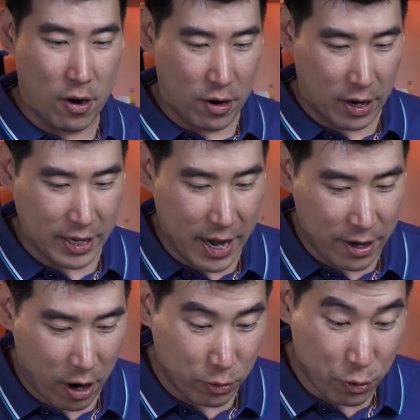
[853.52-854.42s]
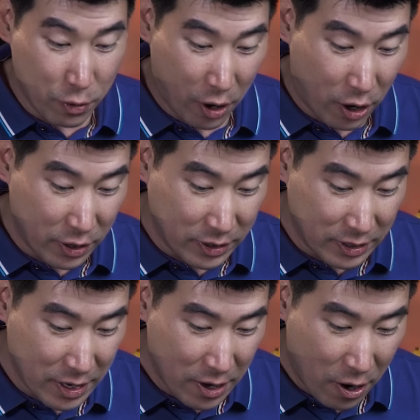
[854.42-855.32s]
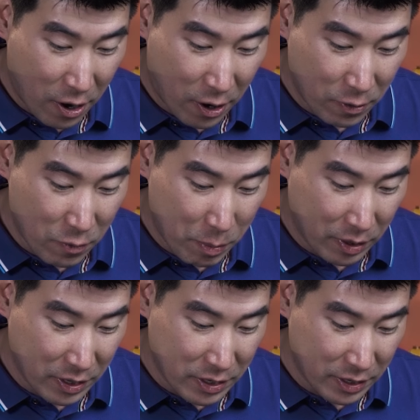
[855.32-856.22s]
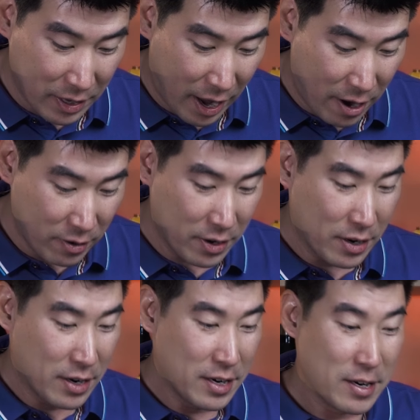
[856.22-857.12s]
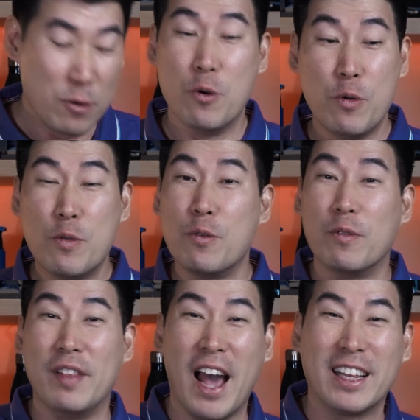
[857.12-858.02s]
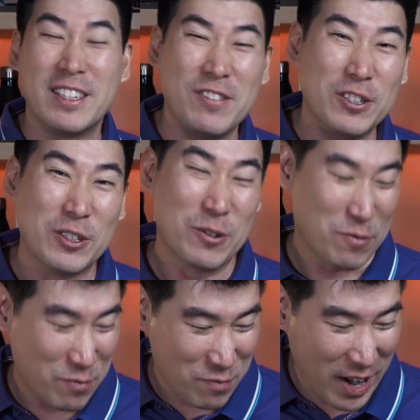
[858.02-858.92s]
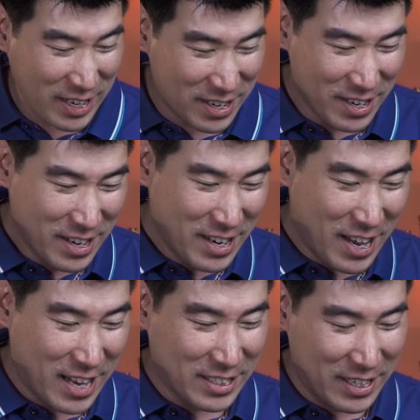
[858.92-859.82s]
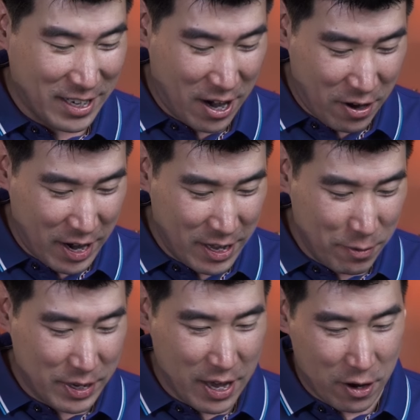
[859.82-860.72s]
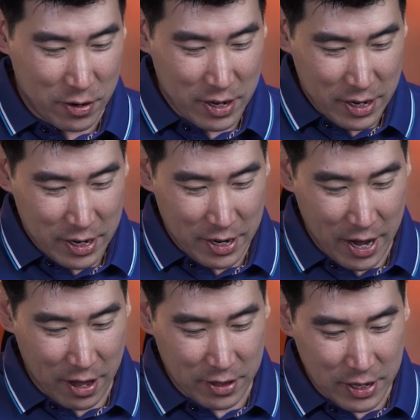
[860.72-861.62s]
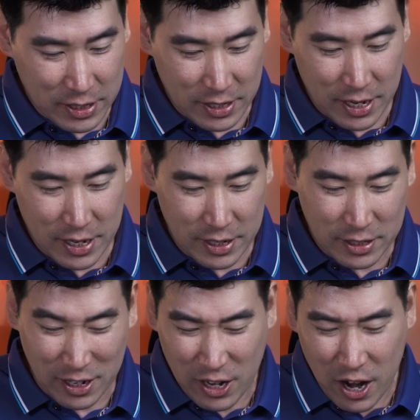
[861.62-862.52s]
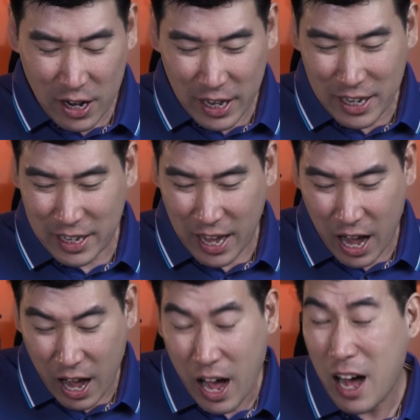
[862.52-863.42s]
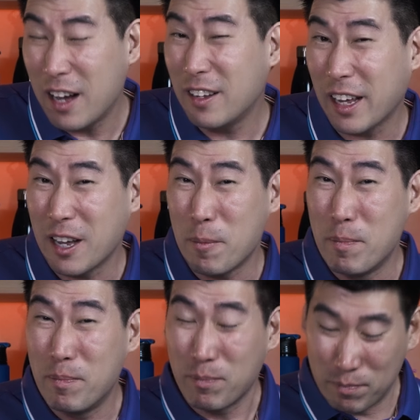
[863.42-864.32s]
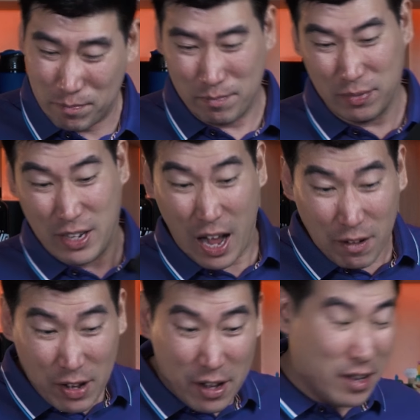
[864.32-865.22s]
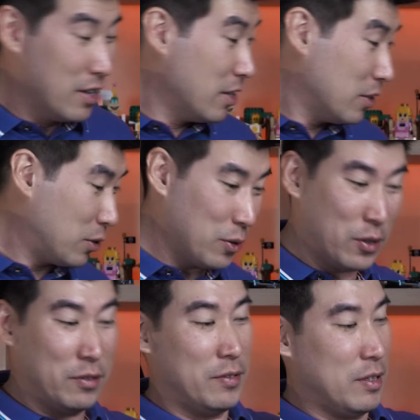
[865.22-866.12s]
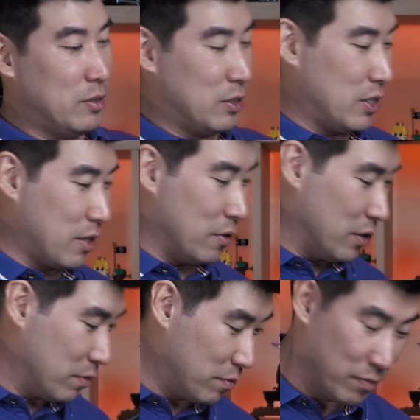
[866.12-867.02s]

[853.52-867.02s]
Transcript: oh, again, I'll do the honors on ripping this thing out. Whew. That feels great, doesn't it? All right, here we go. Now this is kind of like a car or like a cover, sort of. Just chuck this